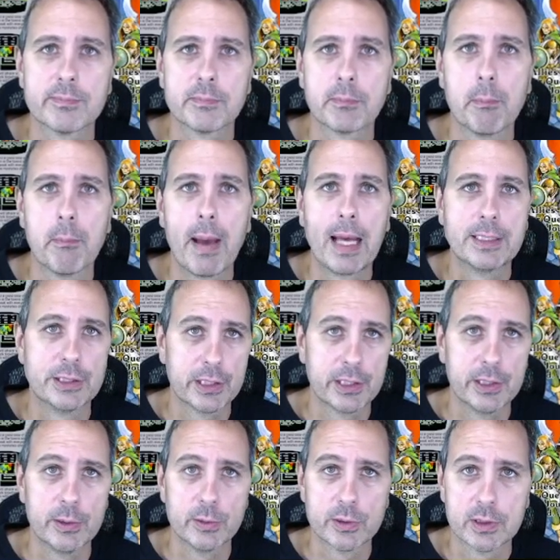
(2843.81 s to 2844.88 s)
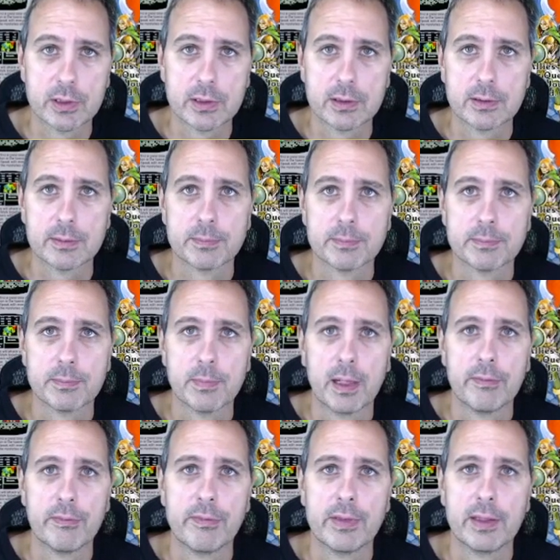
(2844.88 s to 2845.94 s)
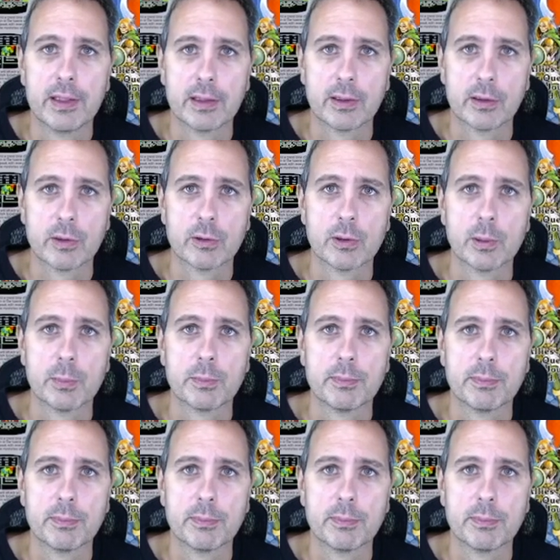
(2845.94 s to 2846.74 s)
magic user of the group,